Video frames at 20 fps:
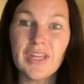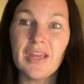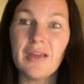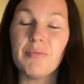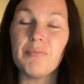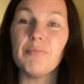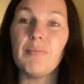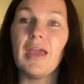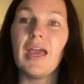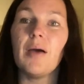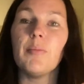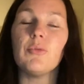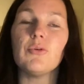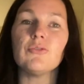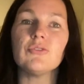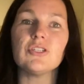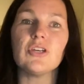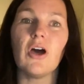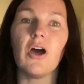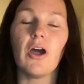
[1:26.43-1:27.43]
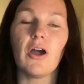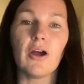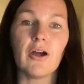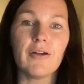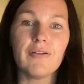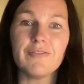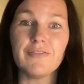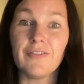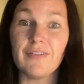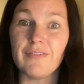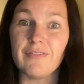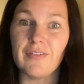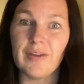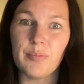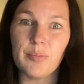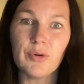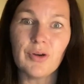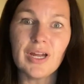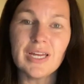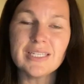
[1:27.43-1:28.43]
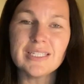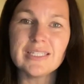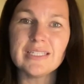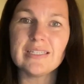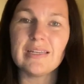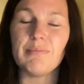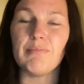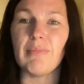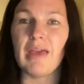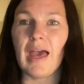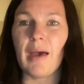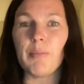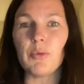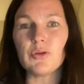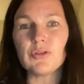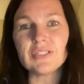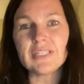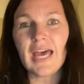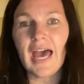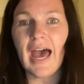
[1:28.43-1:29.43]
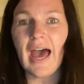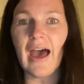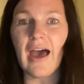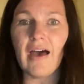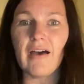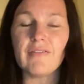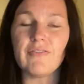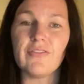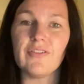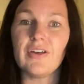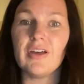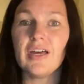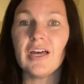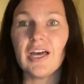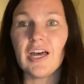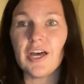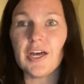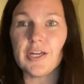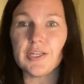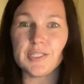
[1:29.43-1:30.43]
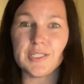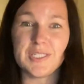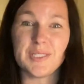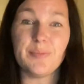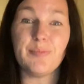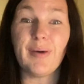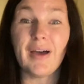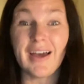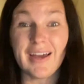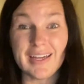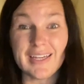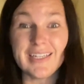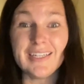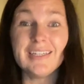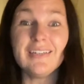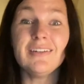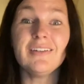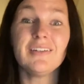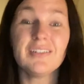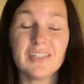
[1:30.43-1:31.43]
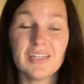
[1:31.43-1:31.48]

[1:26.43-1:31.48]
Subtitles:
Mammals are viviparous. Mammals have a spine.